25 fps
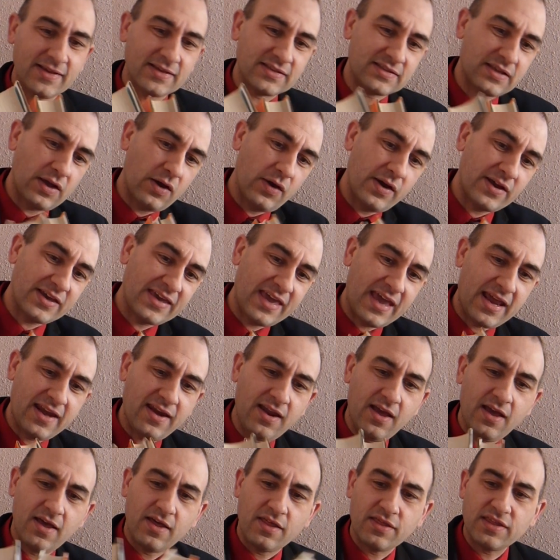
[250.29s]
So
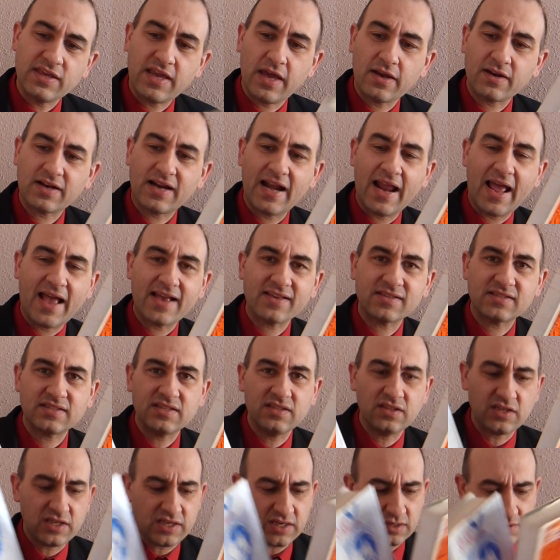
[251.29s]
again, The
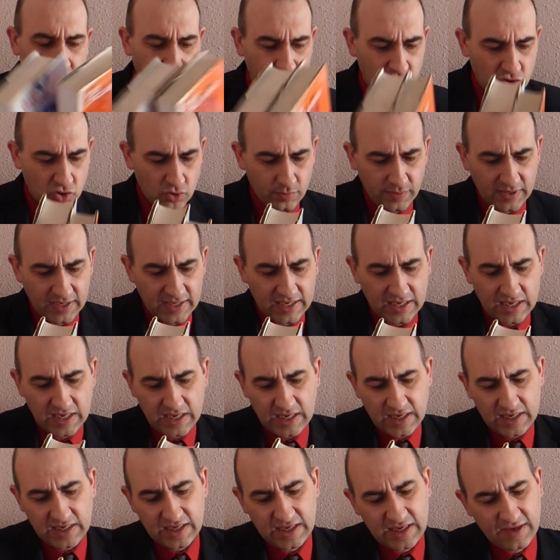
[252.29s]
Unclassed, In the Year of Jubilee,
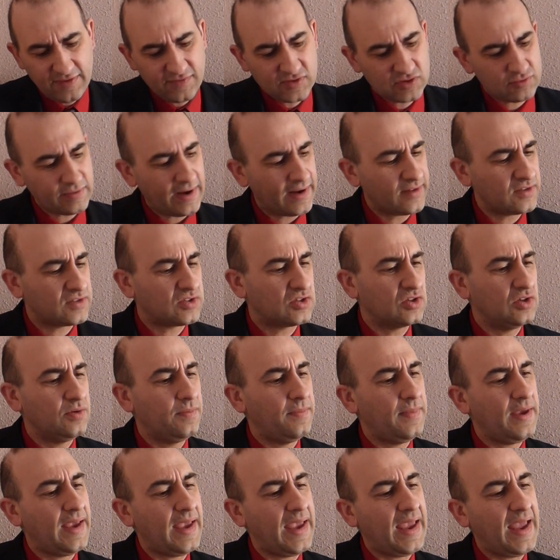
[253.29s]
Yves
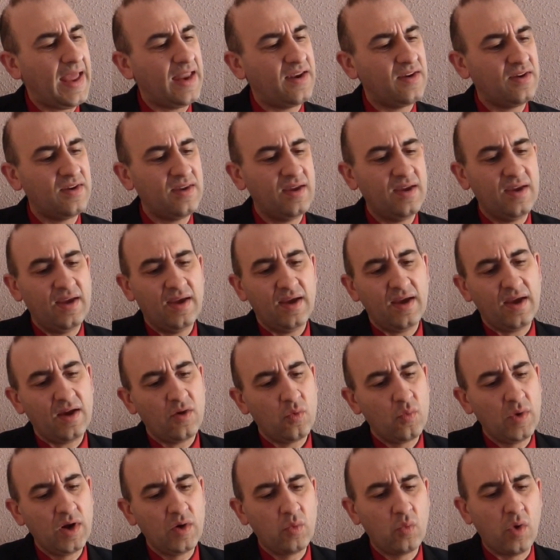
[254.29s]
Ransom and
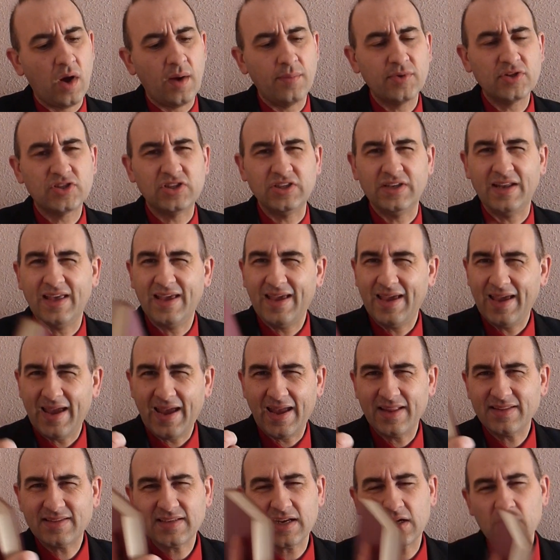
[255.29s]
Will Warburton.
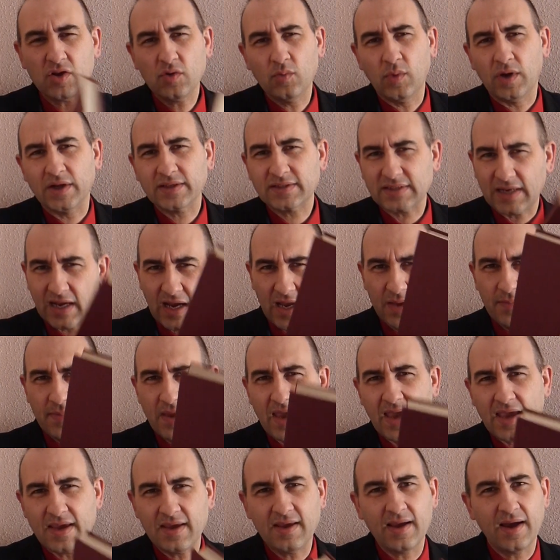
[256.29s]
And tell you what,
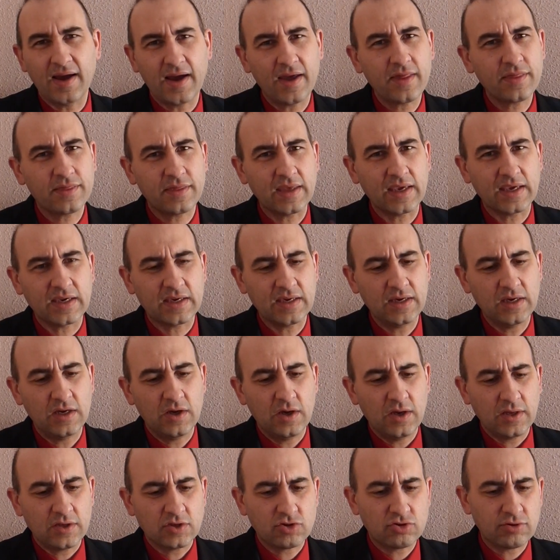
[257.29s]
I think,
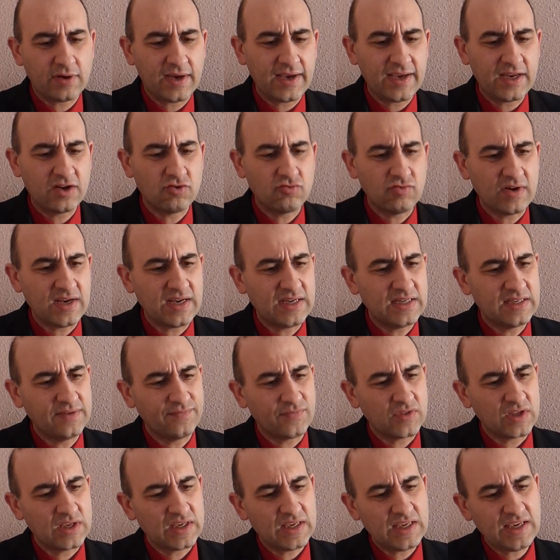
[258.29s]
try and read
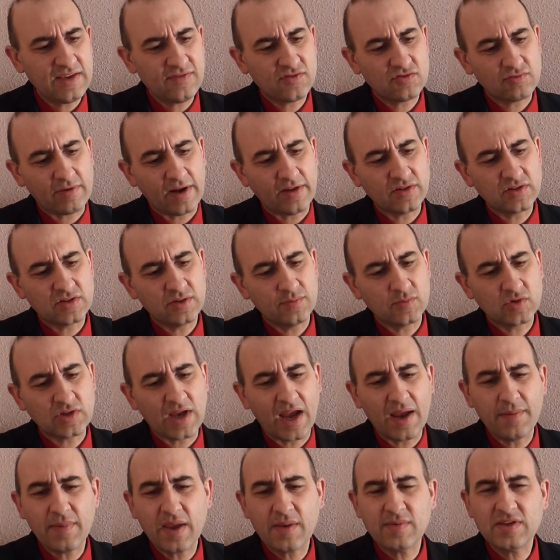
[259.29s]
Yves Ransom.
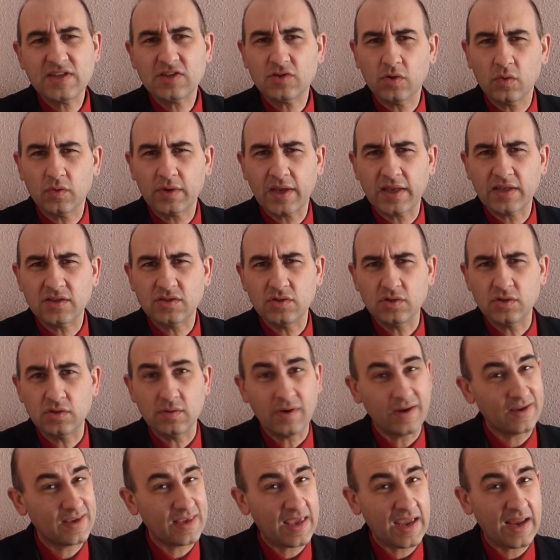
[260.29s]
So I may be talking to
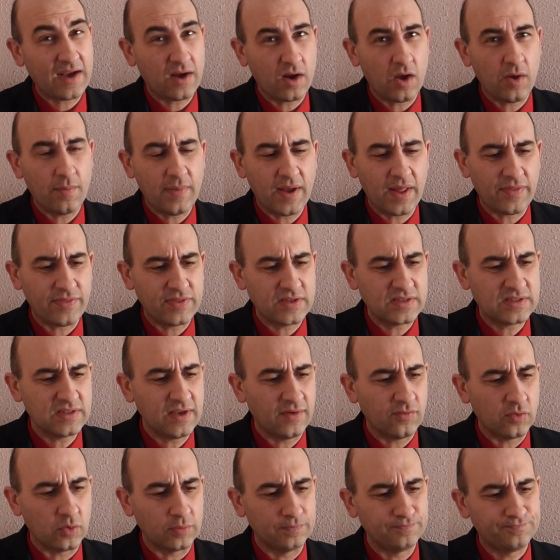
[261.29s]
you again about this
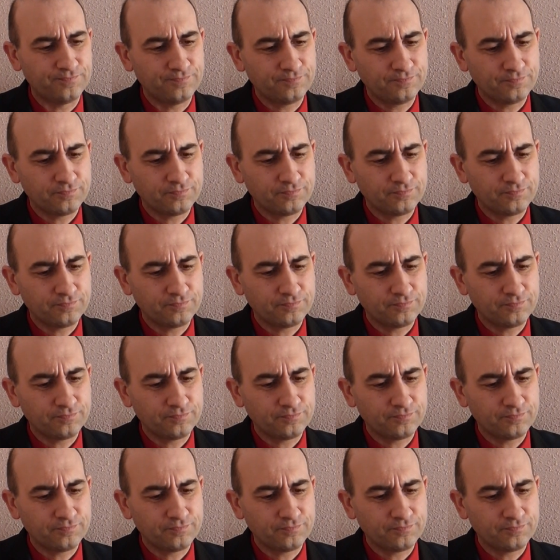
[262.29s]
novel.